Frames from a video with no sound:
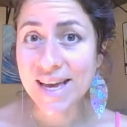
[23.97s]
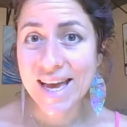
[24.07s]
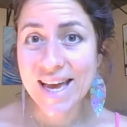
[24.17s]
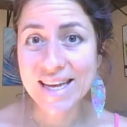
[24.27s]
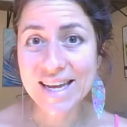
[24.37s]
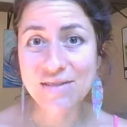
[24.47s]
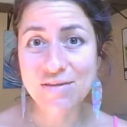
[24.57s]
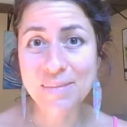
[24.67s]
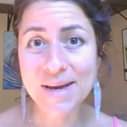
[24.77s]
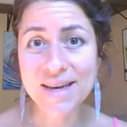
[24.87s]
and have
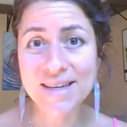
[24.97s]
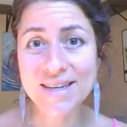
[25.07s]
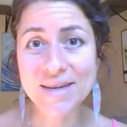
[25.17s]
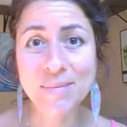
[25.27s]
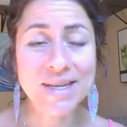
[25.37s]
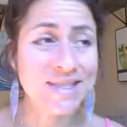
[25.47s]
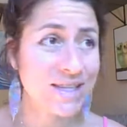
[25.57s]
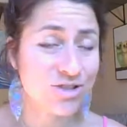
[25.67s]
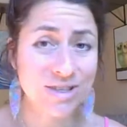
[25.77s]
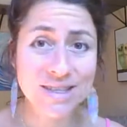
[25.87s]
been in
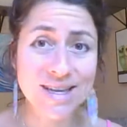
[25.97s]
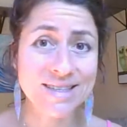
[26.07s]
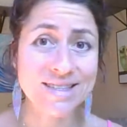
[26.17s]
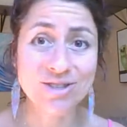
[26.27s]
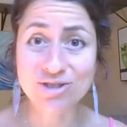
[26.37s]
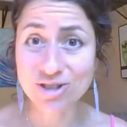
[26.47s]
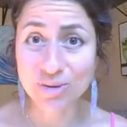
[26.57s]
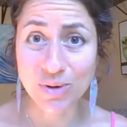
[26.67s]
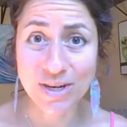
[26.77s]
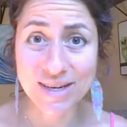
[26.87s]
meditation and diligently
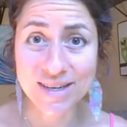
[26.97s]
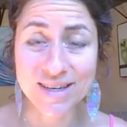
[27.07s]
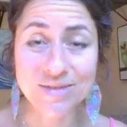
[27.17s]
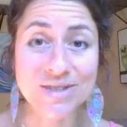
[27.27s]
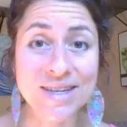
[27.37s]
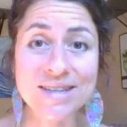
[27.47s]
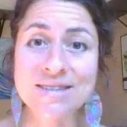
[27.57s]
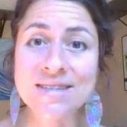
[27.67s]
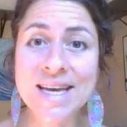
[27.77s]
working on it ever since.